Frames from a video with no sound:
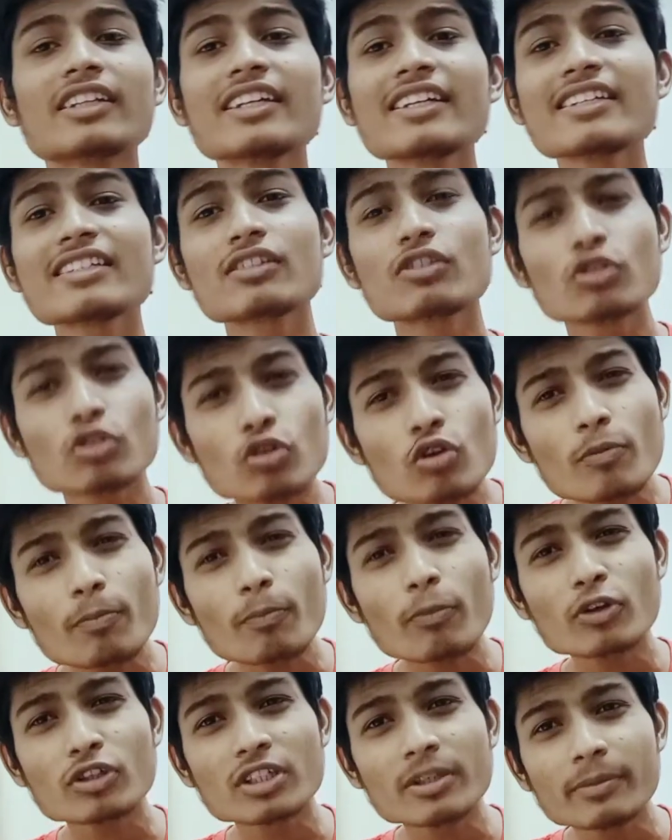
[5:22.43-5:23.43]
is no
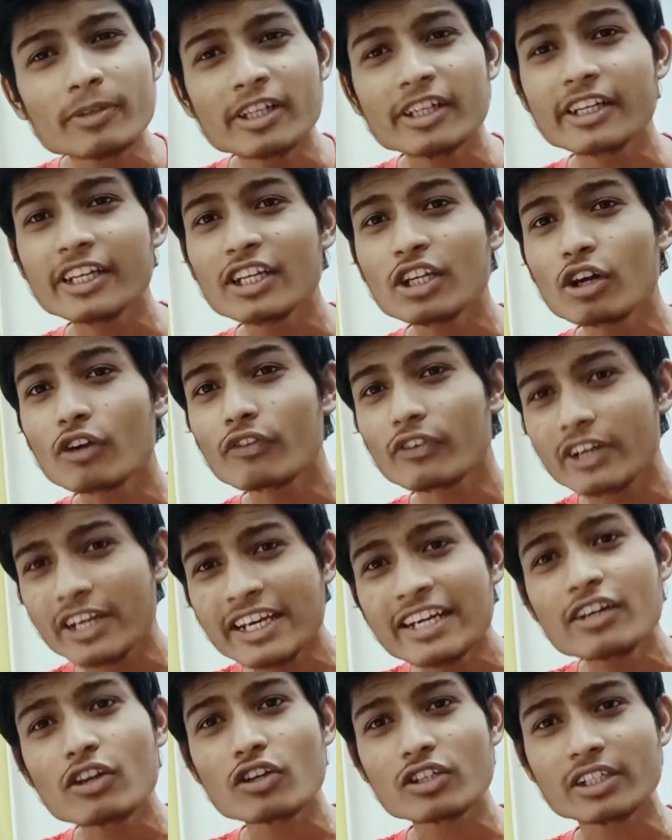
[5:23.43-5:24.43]
possibility of
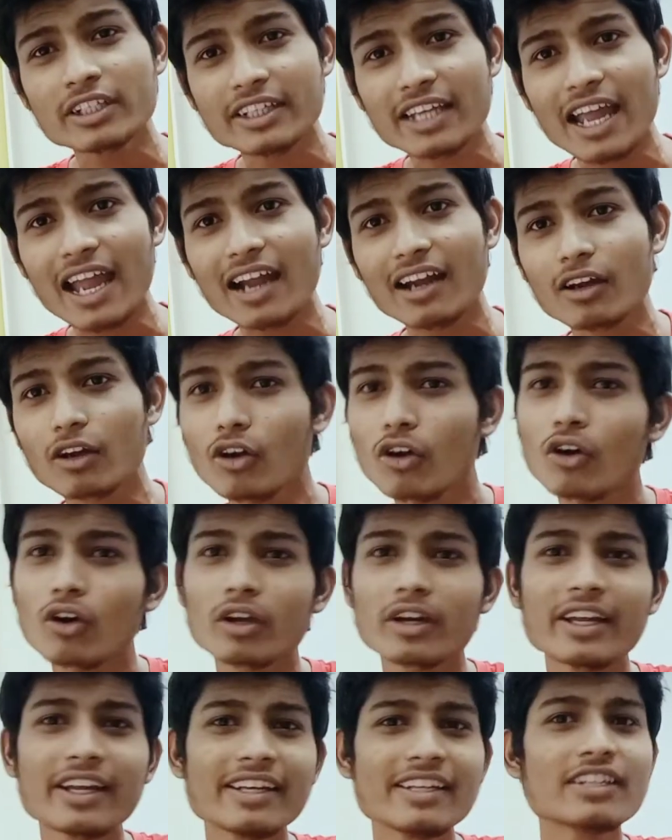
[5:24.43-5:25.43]
DDoS attack or
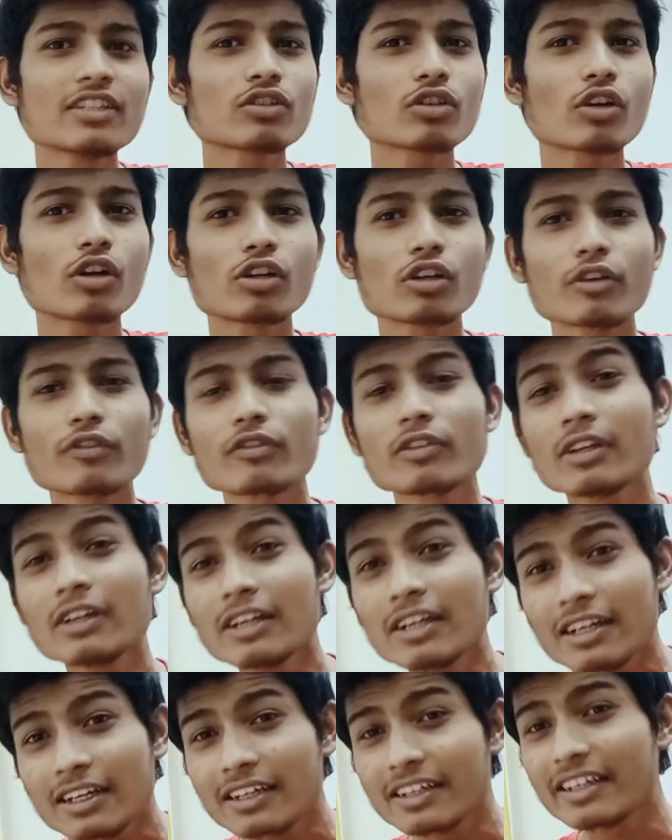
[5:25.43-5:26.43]
any sort of
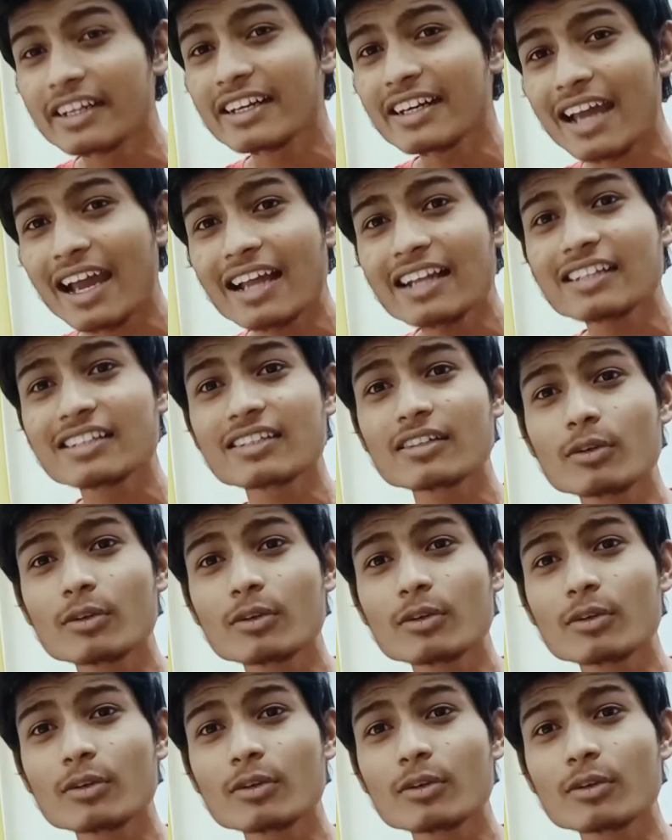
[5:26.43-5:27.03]
denial